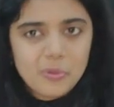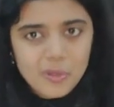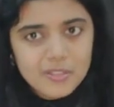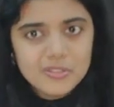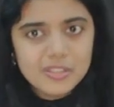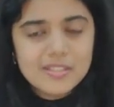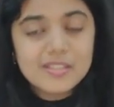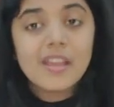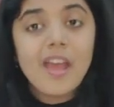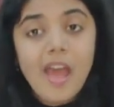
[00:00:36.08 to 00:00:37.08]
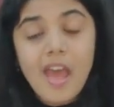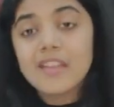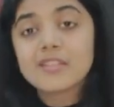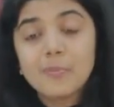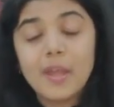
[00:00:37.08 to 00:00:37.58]
questions
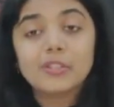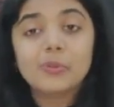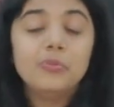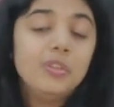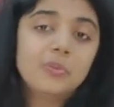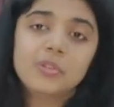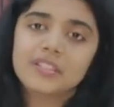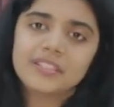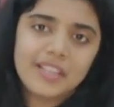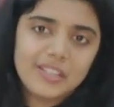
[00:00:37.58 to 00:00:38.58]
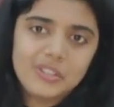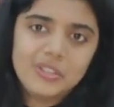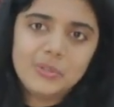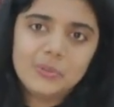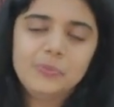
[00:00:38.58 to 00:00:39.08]
asked by the viewers like
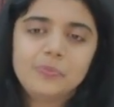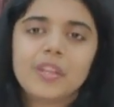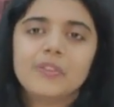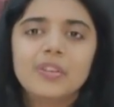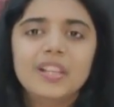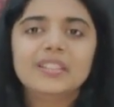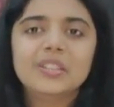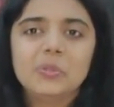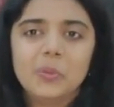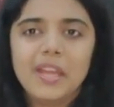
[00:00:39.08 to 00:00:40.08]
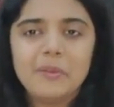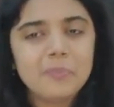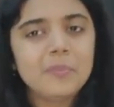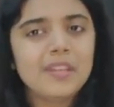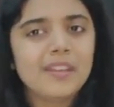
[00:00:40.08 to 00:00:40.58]
you related to
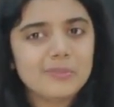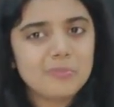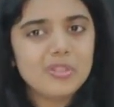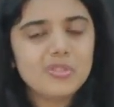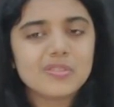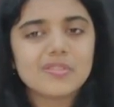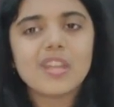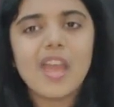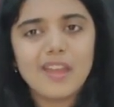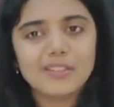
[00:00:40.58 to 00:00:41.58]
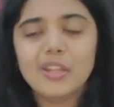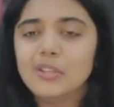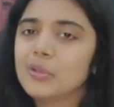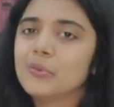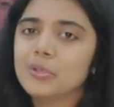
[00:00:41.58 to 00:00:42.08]
MBA admissions and
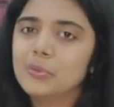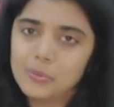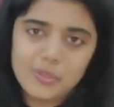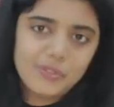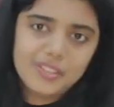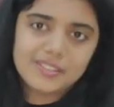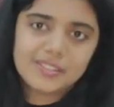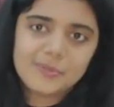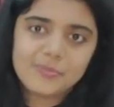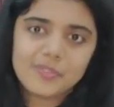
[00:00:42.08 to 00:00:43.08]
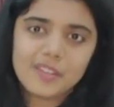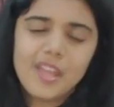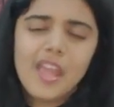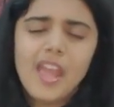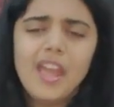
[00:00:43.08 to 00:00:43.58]
interview queries,
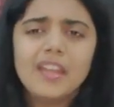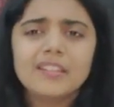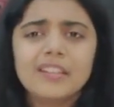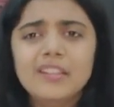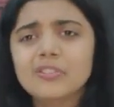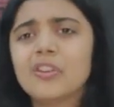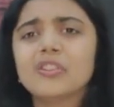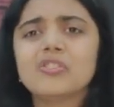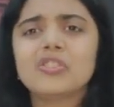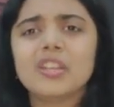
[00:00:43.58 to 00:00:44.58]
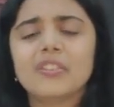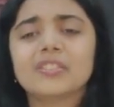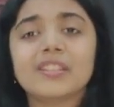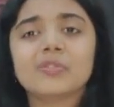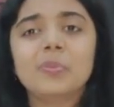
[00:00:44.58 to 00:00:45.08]
and he's gonna share
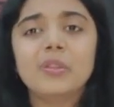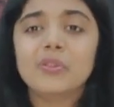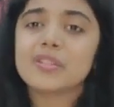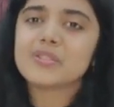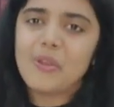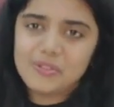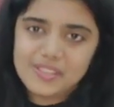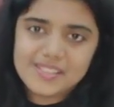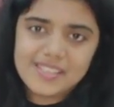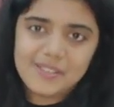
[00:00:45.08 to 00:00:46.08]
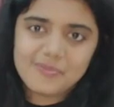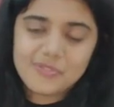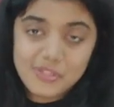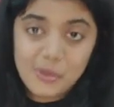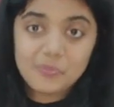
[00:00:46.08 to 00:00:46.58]
his experience on the same.
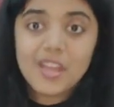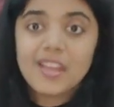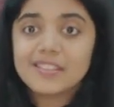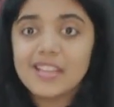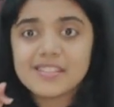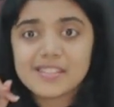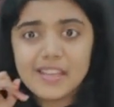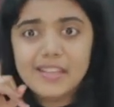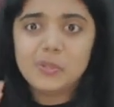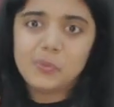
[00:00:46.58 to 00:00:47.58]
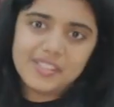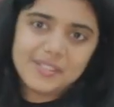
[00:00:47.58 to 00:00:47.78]
So let's connect with